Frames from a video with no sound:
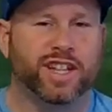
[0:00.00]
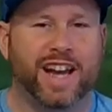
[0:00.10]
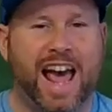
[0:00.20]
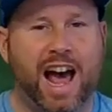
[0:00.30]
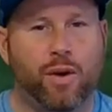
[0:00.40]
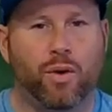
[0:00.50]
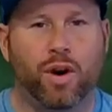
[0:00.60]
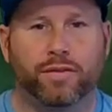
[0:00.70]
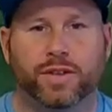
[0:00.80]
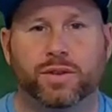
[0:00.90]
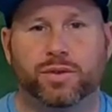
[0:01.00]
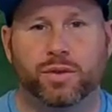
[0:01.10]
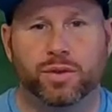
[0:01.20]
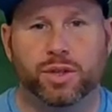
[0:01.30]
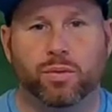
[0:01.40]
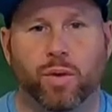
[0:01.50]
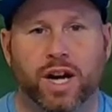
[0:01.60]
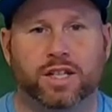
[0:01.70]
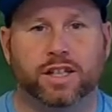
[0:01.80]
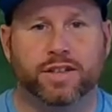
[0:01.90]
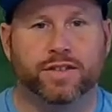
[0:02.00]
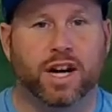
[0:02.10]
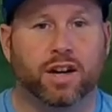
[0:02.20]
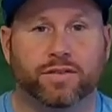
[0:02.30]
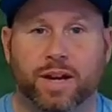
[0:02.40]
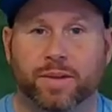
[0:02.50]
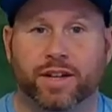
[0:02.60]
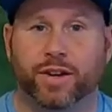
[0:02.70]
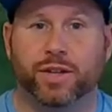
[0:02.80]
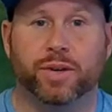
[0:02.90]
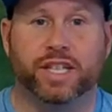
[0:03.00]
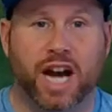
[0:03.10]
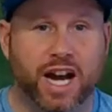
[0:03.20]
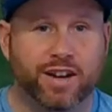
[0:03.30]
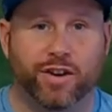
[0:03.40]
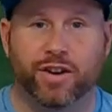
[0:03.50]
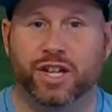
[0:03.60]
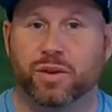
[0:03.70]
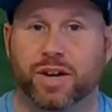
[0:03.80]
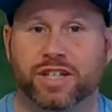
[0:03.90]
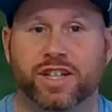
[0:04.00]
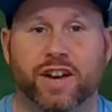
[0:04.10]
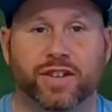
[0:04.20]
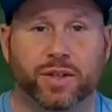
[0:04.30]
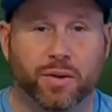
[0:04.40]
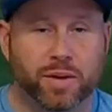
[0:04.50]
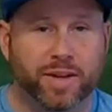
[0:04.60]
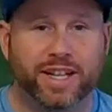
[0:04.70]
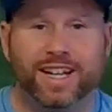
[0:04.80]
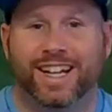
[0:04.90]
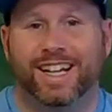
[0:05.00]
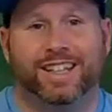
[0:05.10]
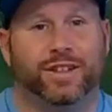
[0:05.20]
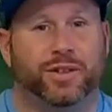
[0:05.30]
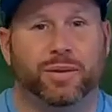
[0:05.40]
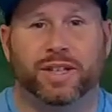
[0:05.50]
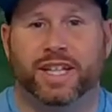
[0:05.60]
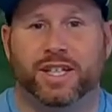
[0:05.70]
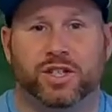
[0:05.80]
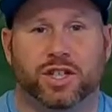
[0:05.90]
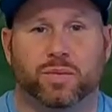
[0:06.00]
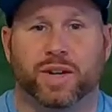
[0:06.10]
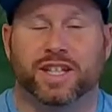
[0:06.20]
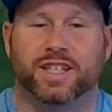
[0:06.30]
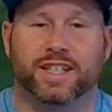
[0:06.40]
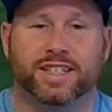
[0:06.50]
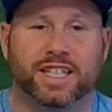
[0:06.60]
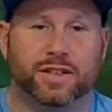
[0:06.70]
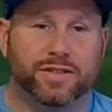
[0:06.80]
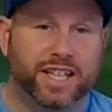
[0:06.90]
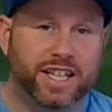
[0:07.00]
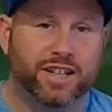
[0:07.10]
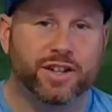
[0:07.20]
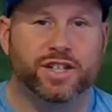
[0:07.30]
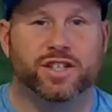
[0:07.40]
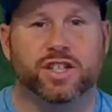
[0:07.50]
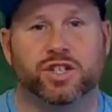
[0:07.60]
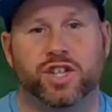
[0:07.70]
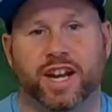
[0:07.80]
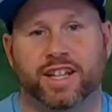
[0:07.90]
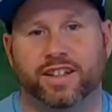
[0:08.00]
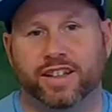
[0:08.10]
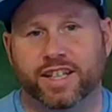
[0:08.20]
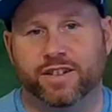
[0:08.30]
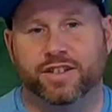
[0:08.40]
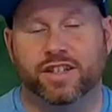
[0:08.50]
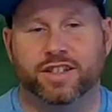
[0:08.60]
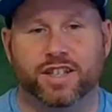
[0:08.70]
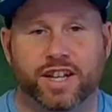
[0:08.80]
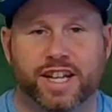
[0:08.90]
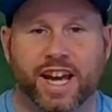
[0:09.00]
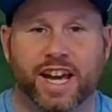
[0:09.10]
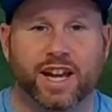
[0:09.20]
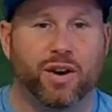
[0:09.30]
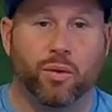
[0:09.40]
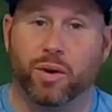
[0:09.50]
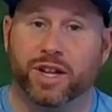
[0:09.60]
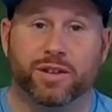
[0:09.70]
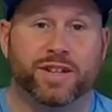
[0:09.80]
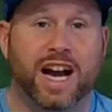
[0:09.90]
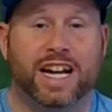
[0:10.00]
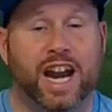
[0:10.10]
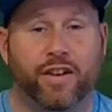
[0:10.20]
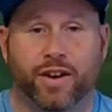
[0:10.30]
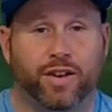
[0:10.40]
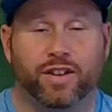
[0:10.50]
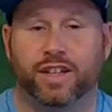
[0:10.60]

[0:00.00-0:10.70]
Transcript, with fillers: How often do you watch LIV golf? I mean, are you a diehard? Are you watching every tournament? You tuning in just when it's on TV, or you just checking the leaders on Sunday, or do you not care at all?